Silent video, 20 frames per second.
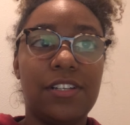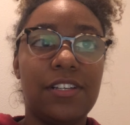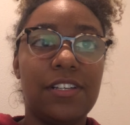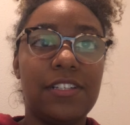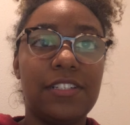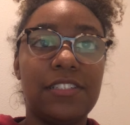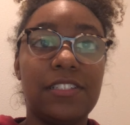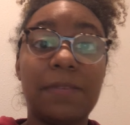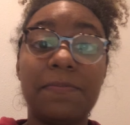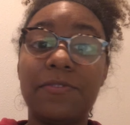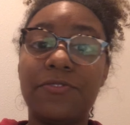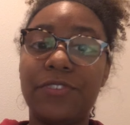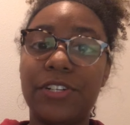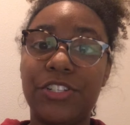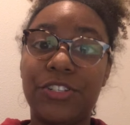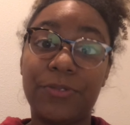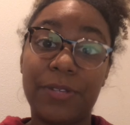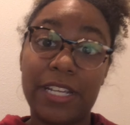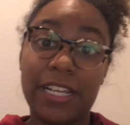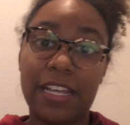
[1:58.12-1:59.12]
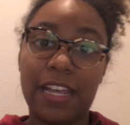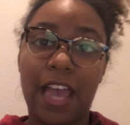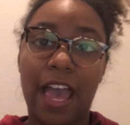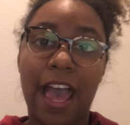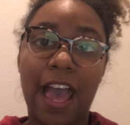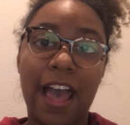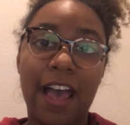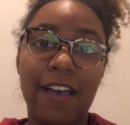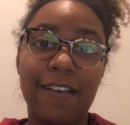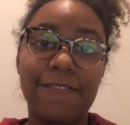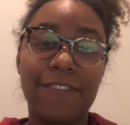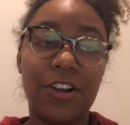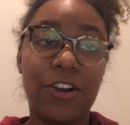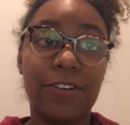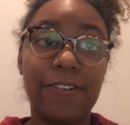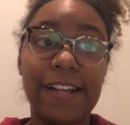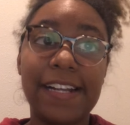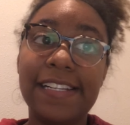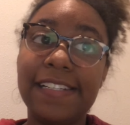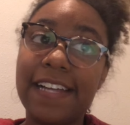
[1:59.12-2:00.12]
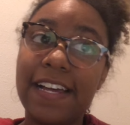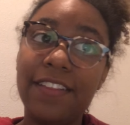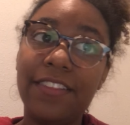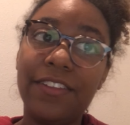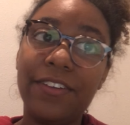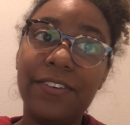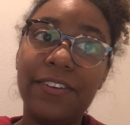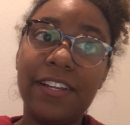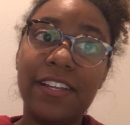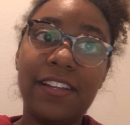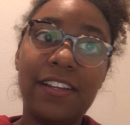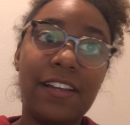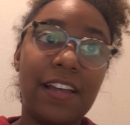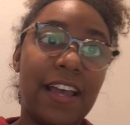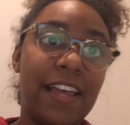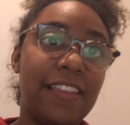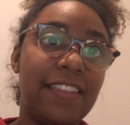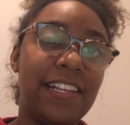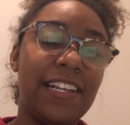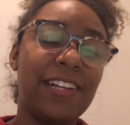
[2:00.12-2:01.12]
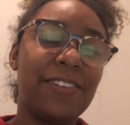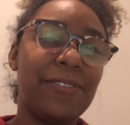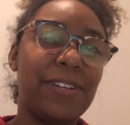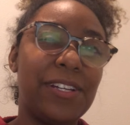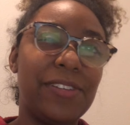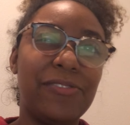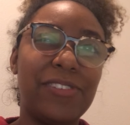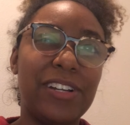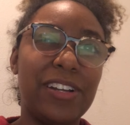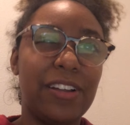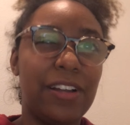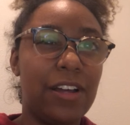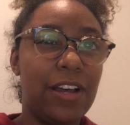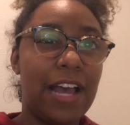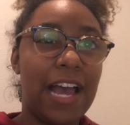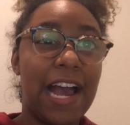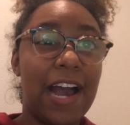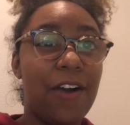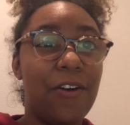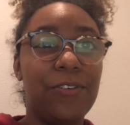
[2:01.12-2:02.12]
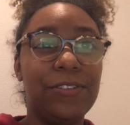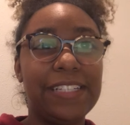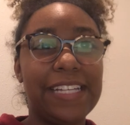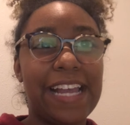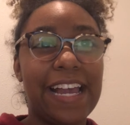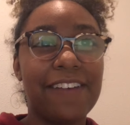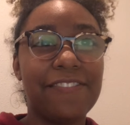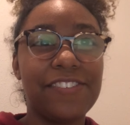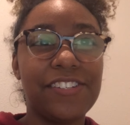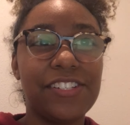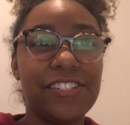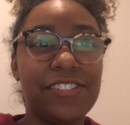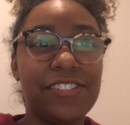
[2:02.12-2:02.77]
some of which we have already downloaded. I think we would only have to